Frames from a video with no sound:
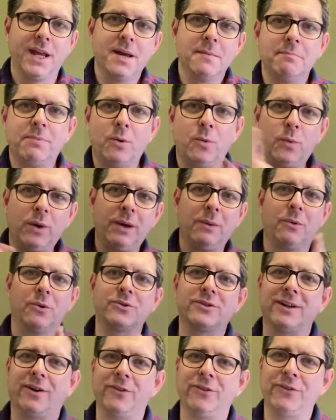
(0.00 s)
But we
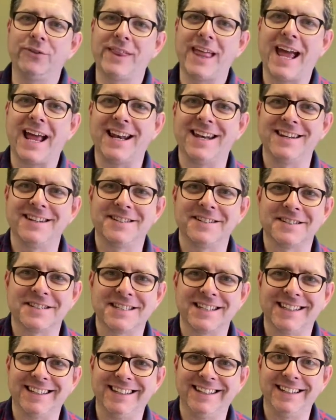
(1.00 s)
want on then to
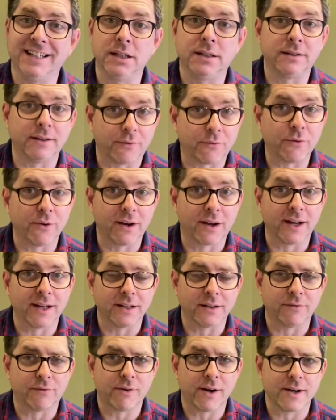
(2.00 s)
see a different
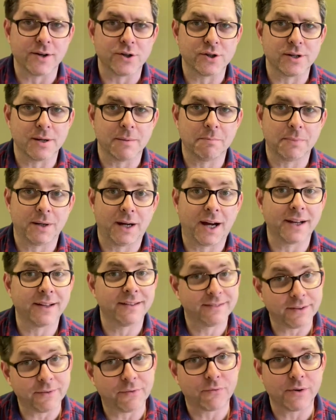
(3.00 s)
kind of friendship and
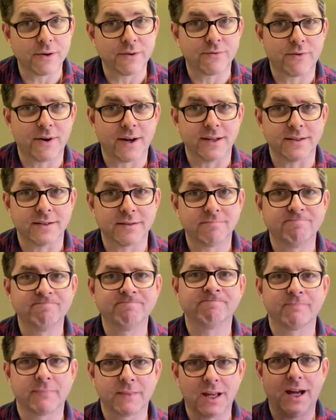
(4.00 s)
a different friend.
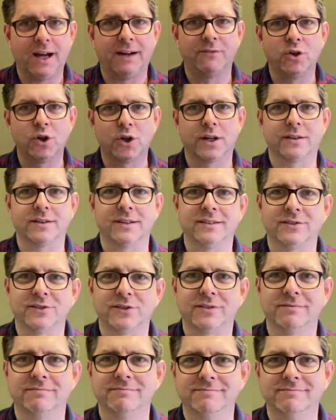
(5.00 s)
Have a look at this.